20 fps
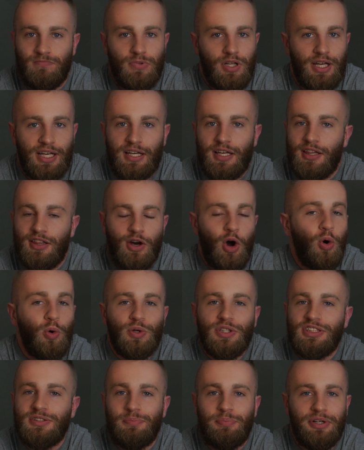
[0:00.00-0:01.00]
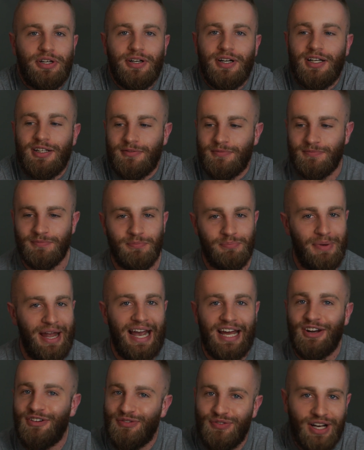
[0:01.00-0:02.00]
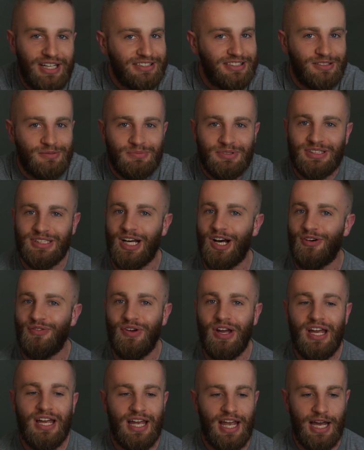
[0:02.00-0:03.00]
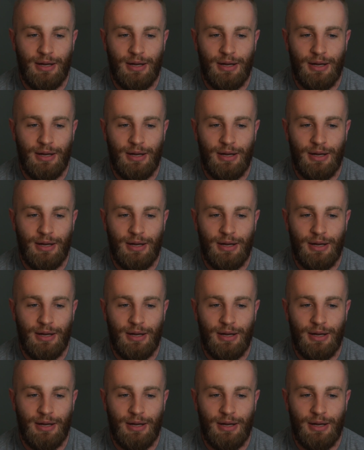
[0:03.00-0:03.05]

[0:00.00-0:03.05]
like the Holy Spirit manifests himself